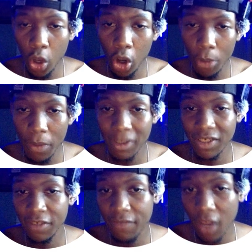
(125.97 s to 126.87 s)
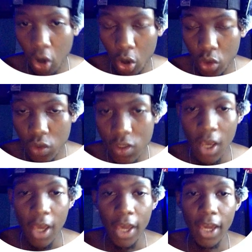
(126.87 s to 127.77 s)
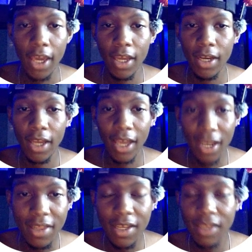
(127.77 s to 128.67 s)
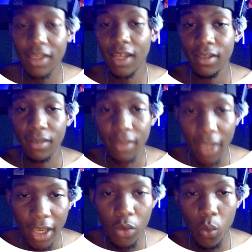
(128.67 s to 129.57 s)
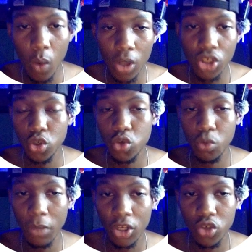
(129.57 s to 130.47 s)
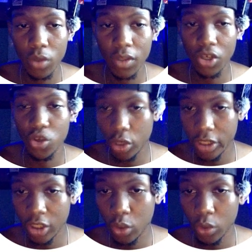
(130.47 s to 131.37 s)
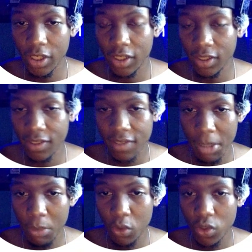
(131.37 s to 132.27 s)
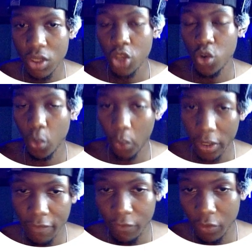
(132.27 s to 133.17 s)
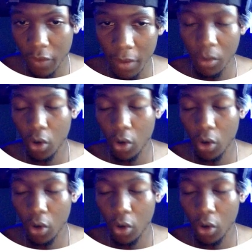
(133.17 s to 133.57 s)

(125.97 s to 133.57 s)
help them achieve their goals, and anything that they want you to make sure that you are including in these emails you're writing for them,